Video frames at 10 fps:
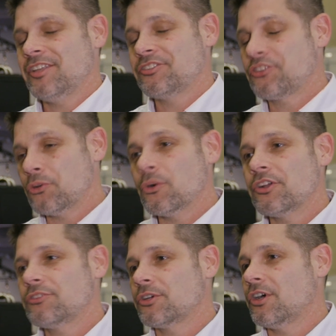
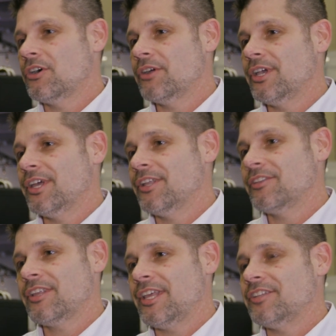Storage will go
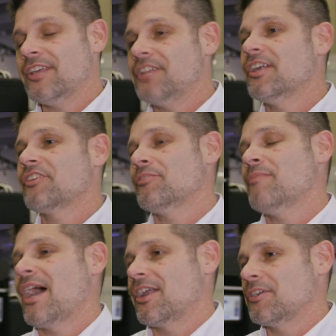in, it doesn't
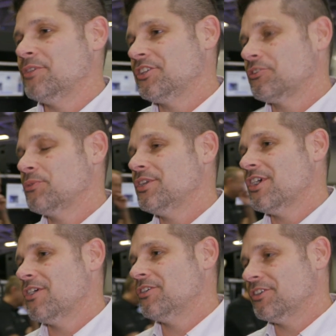matter because we
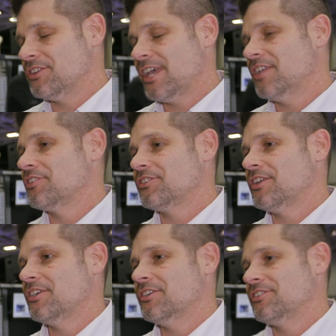know your data
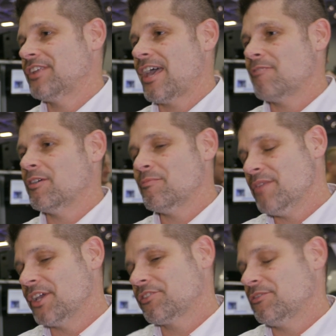centers have a
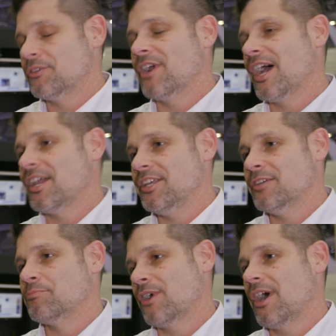mixed variety
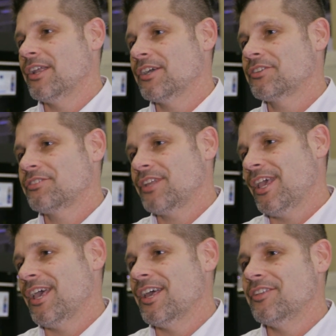of products
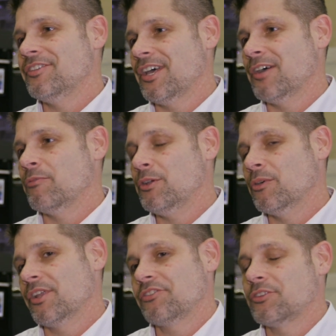and we
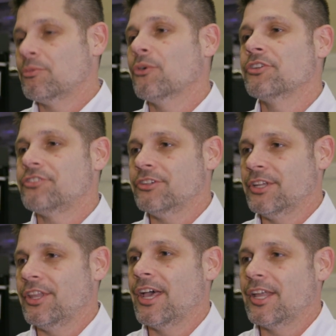want to support you
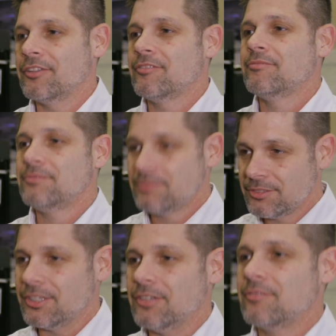in that. So.